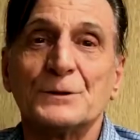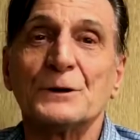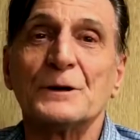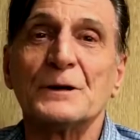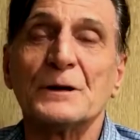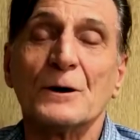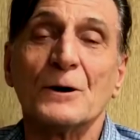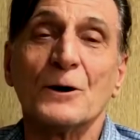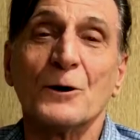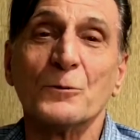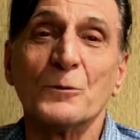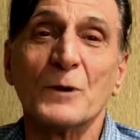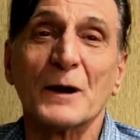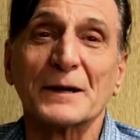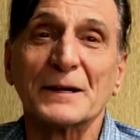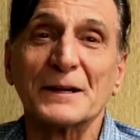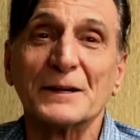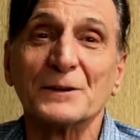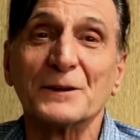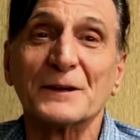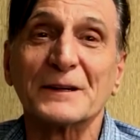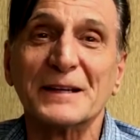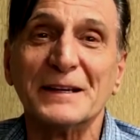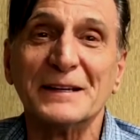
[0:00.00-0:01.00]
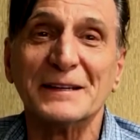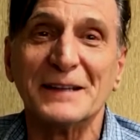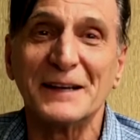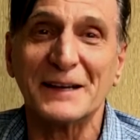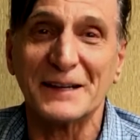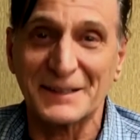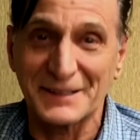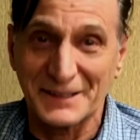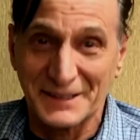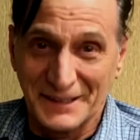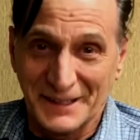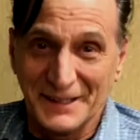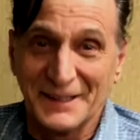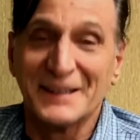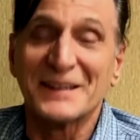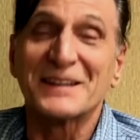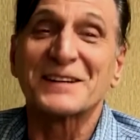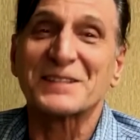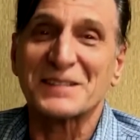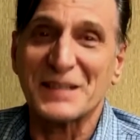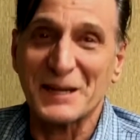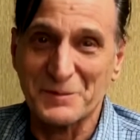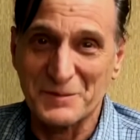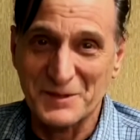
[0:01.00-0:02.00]
Do your homework and look into
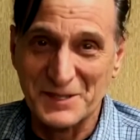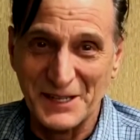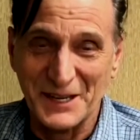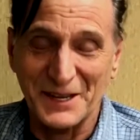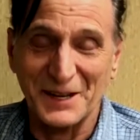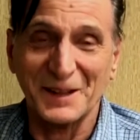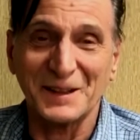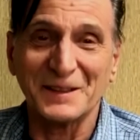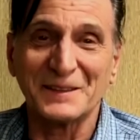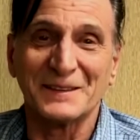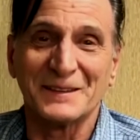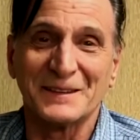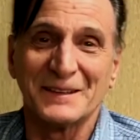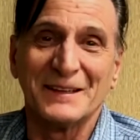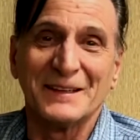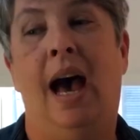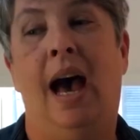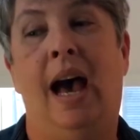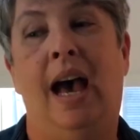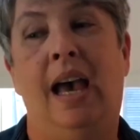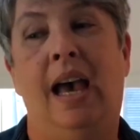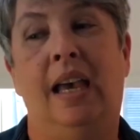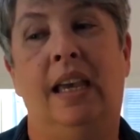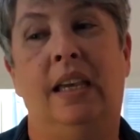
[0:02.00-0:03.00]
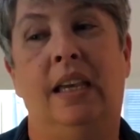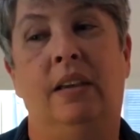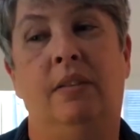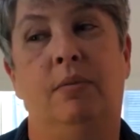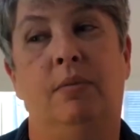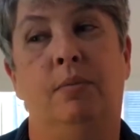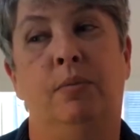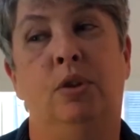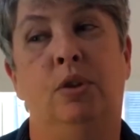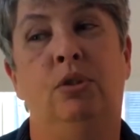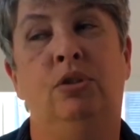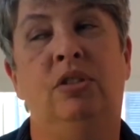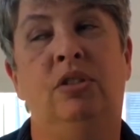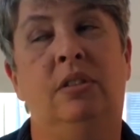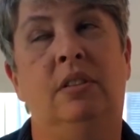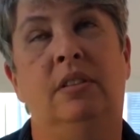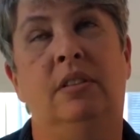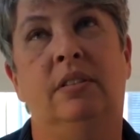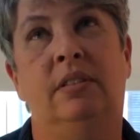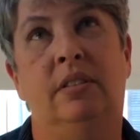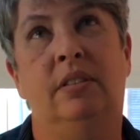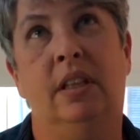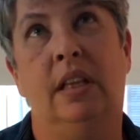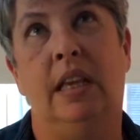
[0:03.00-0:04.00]
stem cell. I used to
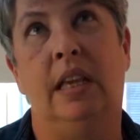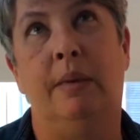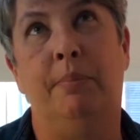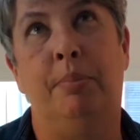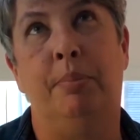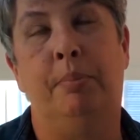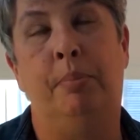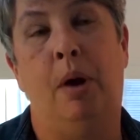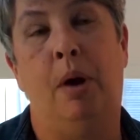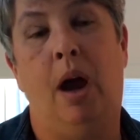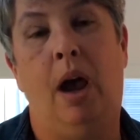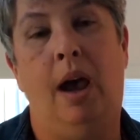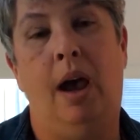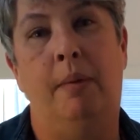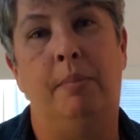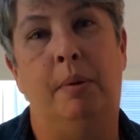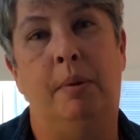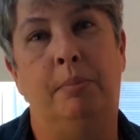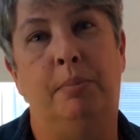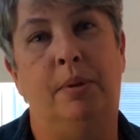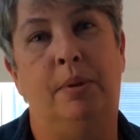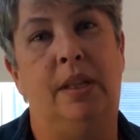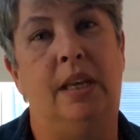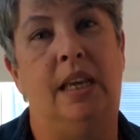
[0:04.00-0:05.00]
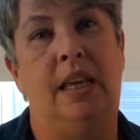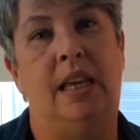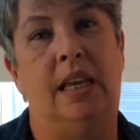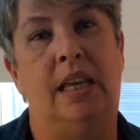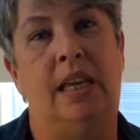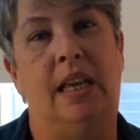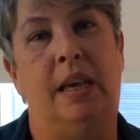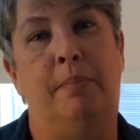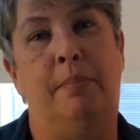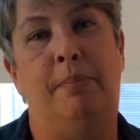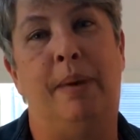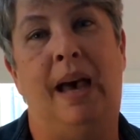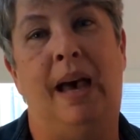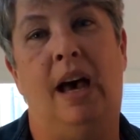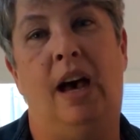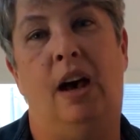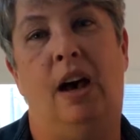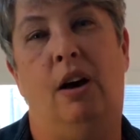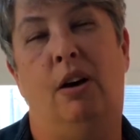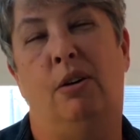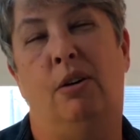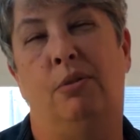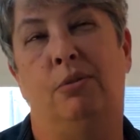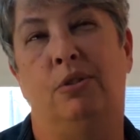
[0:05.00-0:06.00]
sleep probably
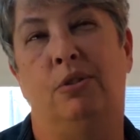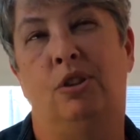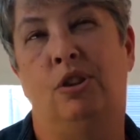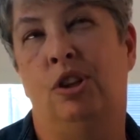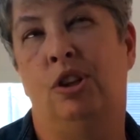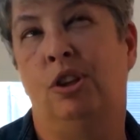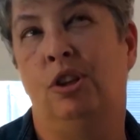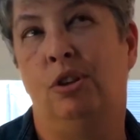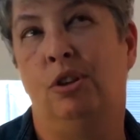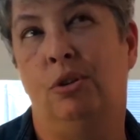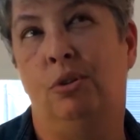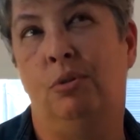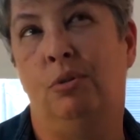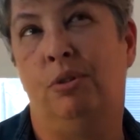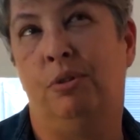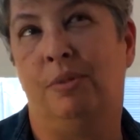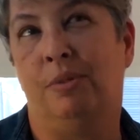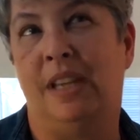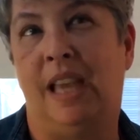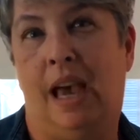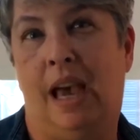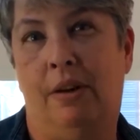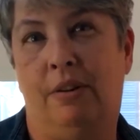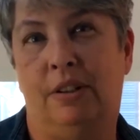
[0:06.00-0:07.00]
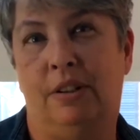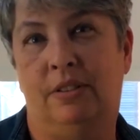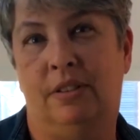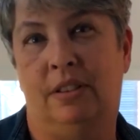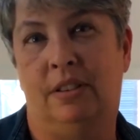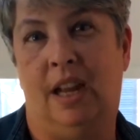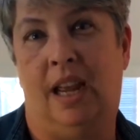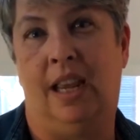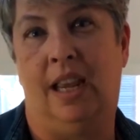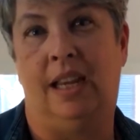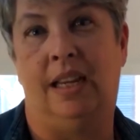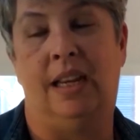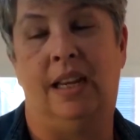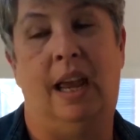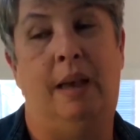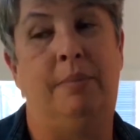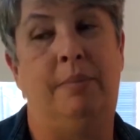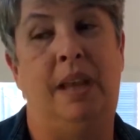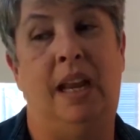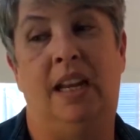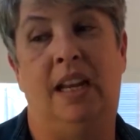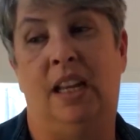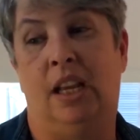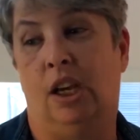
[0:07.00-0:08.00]
about 2-3 hours a night. I'm
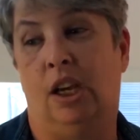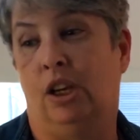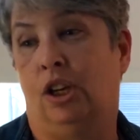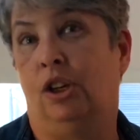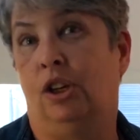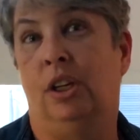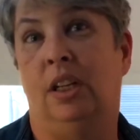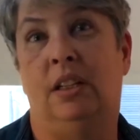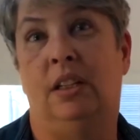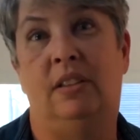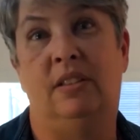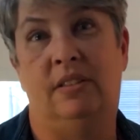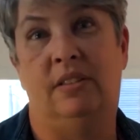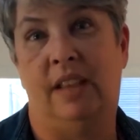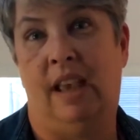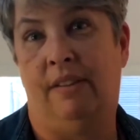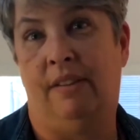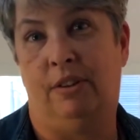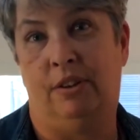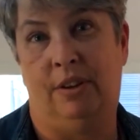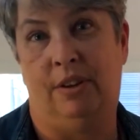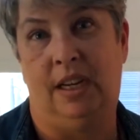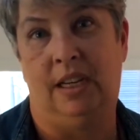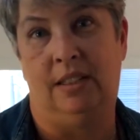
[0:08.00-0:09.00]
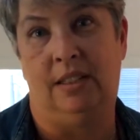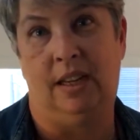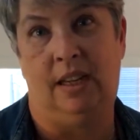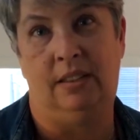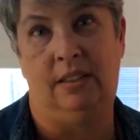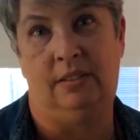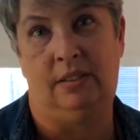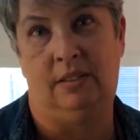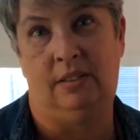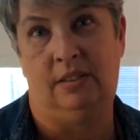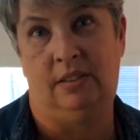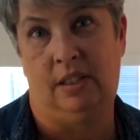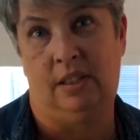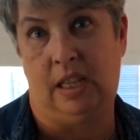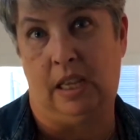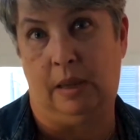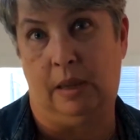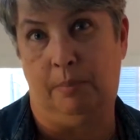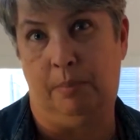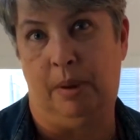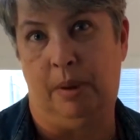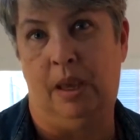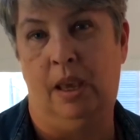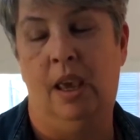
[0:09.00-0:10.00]
getting a good 7 or 8 nights of
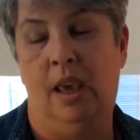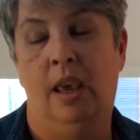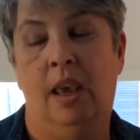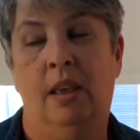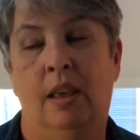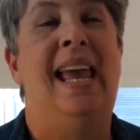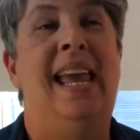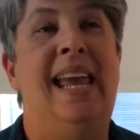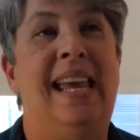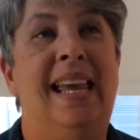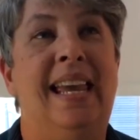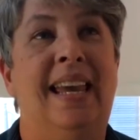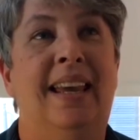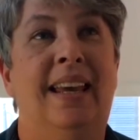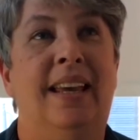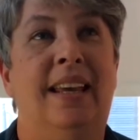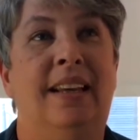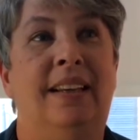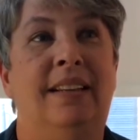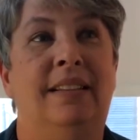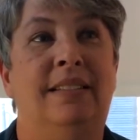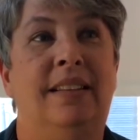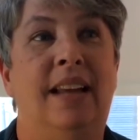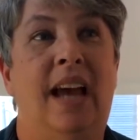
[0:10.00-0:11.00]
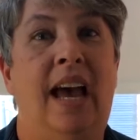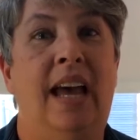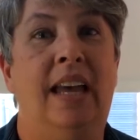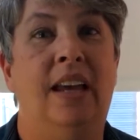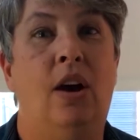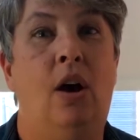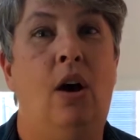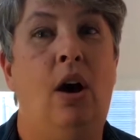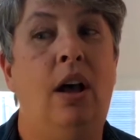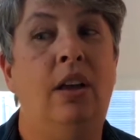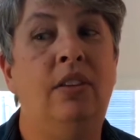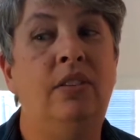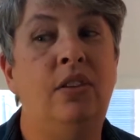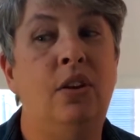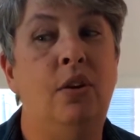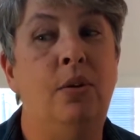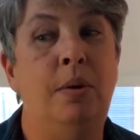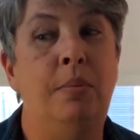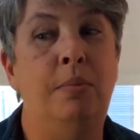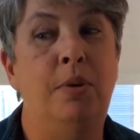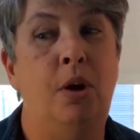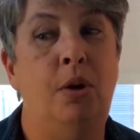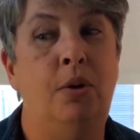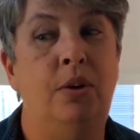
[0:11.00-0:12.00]
sleep. And I also
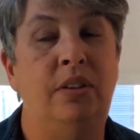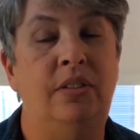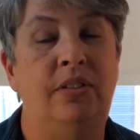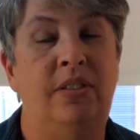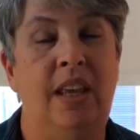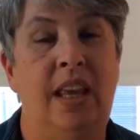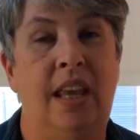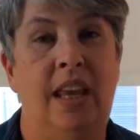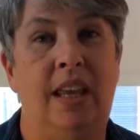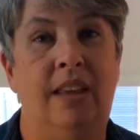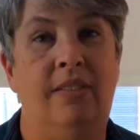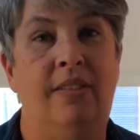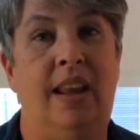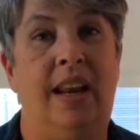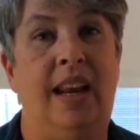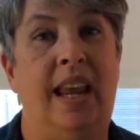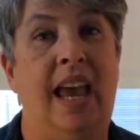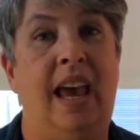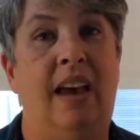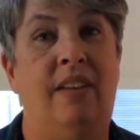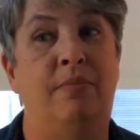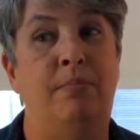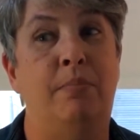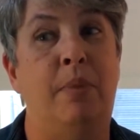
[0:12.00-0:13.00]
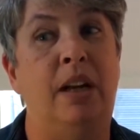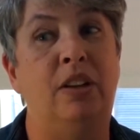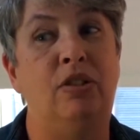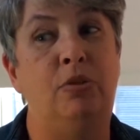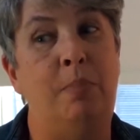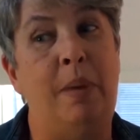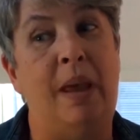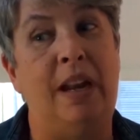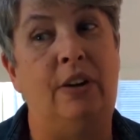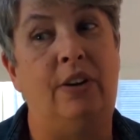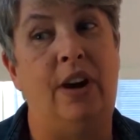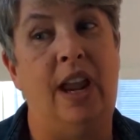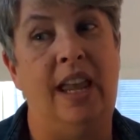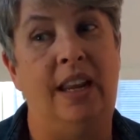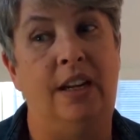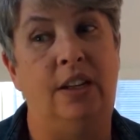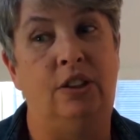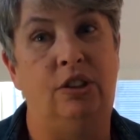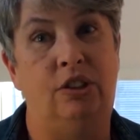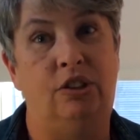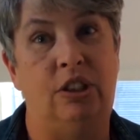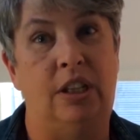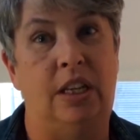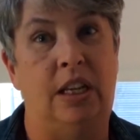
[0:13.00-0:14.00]
am noticing that I have much better
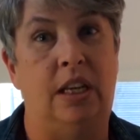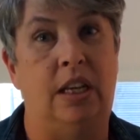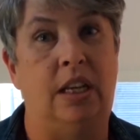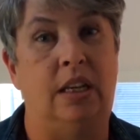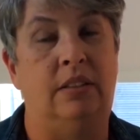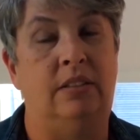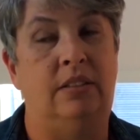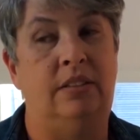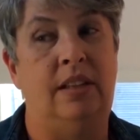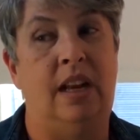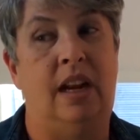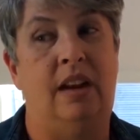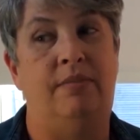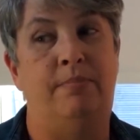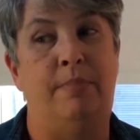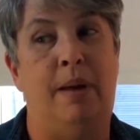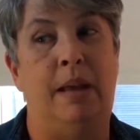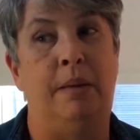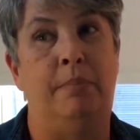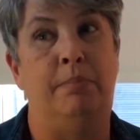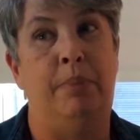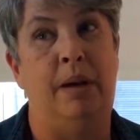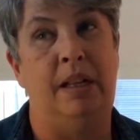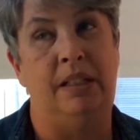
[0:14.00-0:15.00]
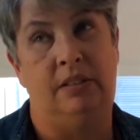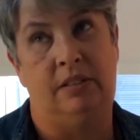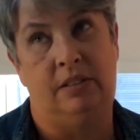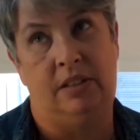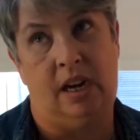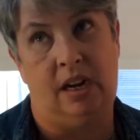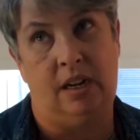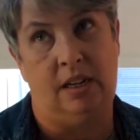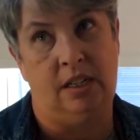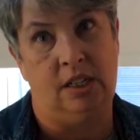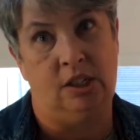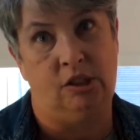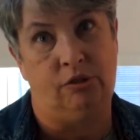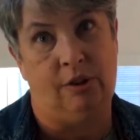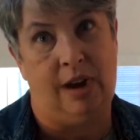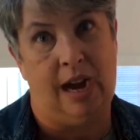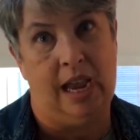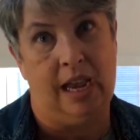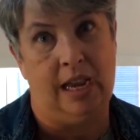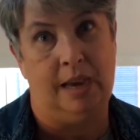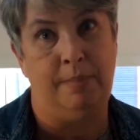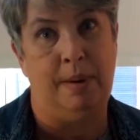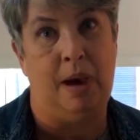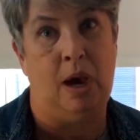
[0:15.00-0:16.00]
energy instead of my butt starting to
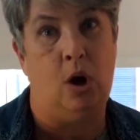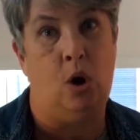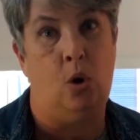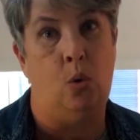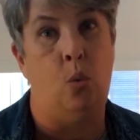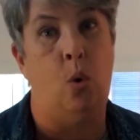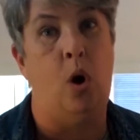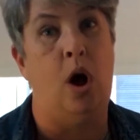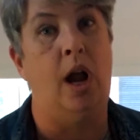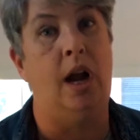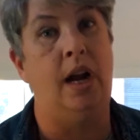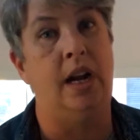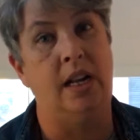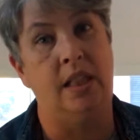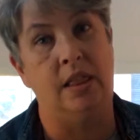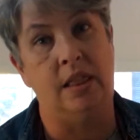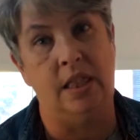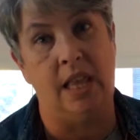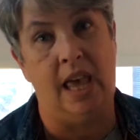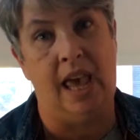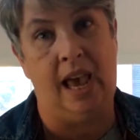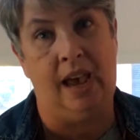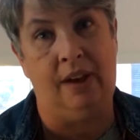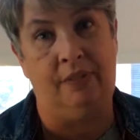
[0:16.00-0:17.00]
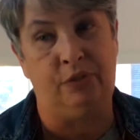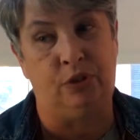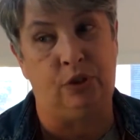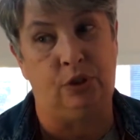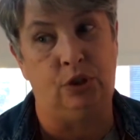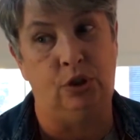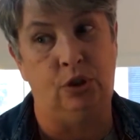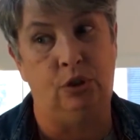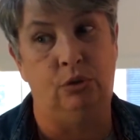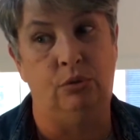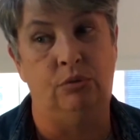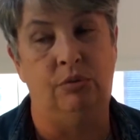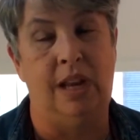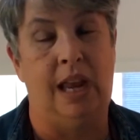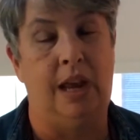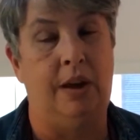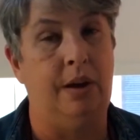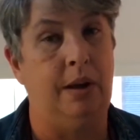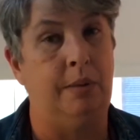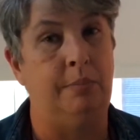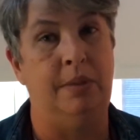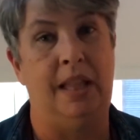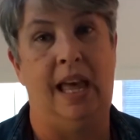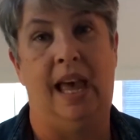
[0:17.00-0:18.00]
drag about 1 in the afternoon. Now
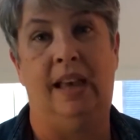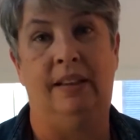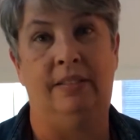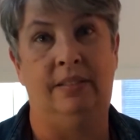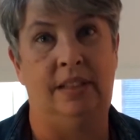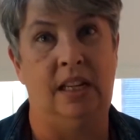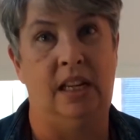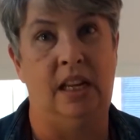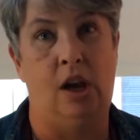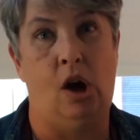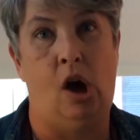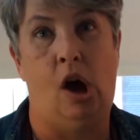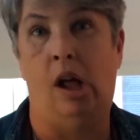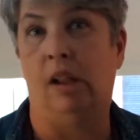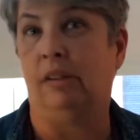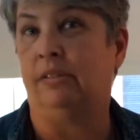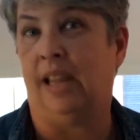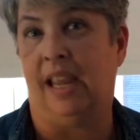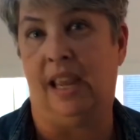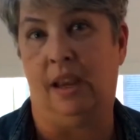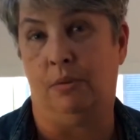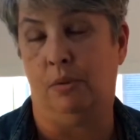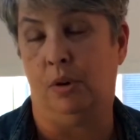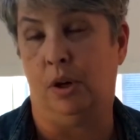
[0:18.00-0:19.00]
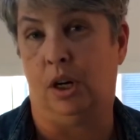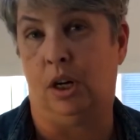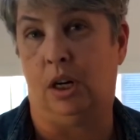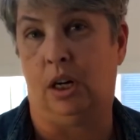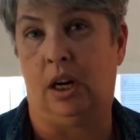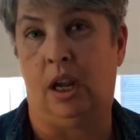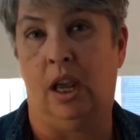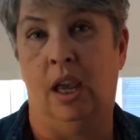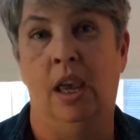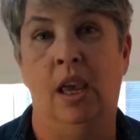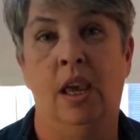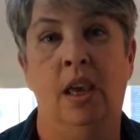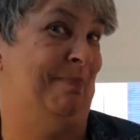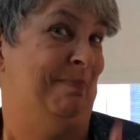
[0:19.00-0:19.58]
I'm lasting all day at work.